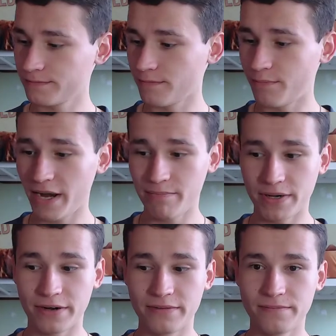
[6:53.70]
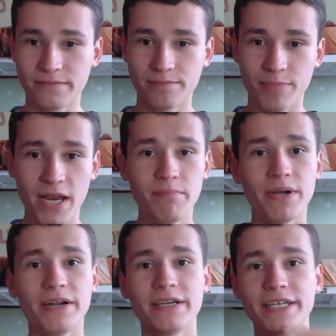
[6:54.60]
paper.
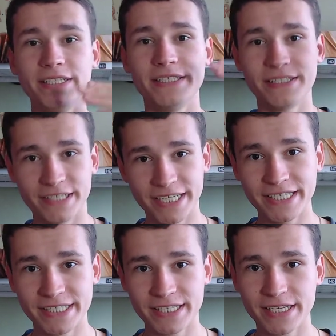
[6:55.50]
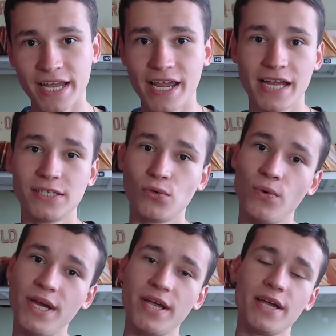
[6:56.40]
Paper is trees, and
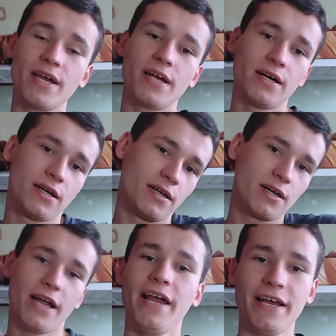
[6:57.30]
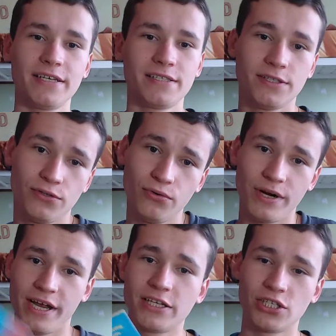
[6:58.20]
we do
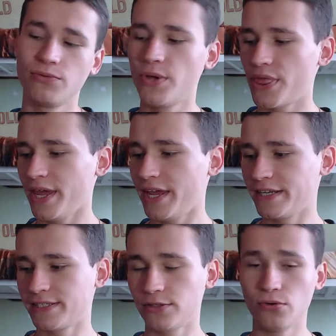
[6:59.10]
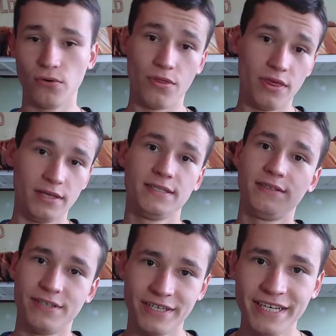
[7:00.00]
action with X to this
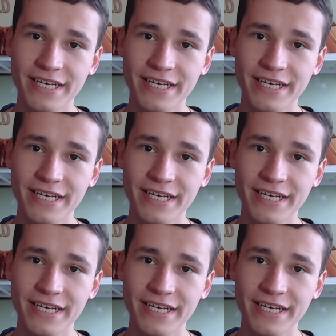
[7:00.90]
tree,